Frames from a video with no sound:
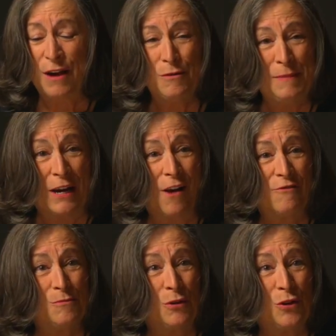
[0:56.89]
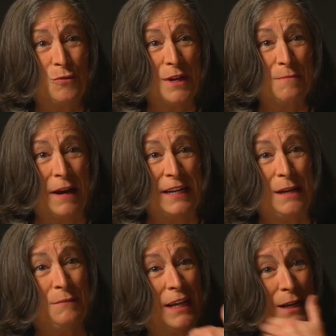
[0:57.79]
would be comfortable with my
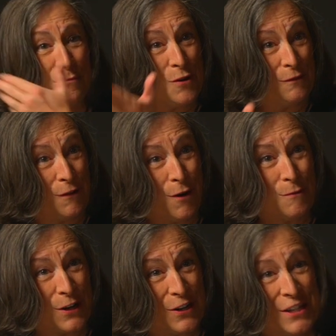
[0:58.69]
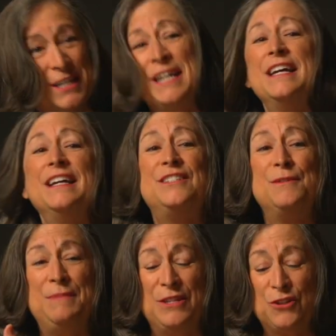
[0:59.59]
name getting put forward to
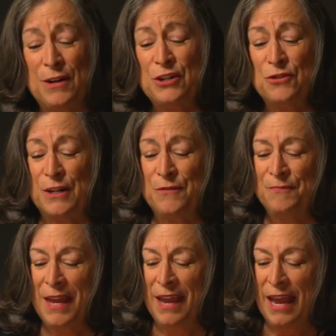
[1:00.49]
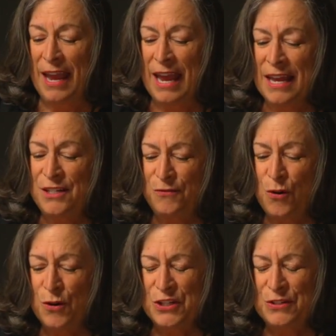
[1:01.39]
be the treasurer. And of
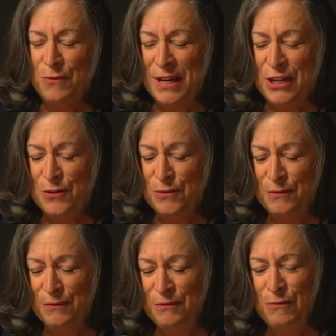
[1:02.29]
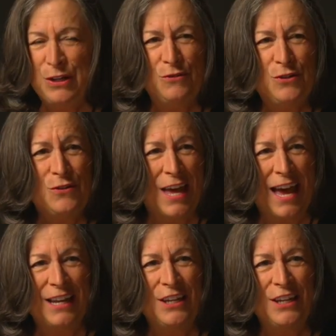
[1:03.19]
course, when you do that,